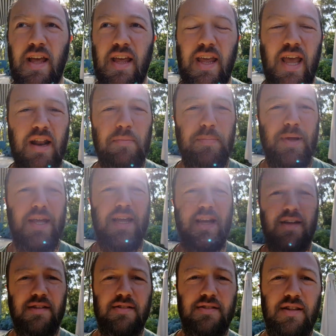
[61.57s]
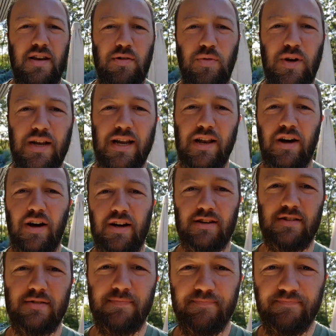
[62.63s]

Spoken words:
he had a beer that he really liked,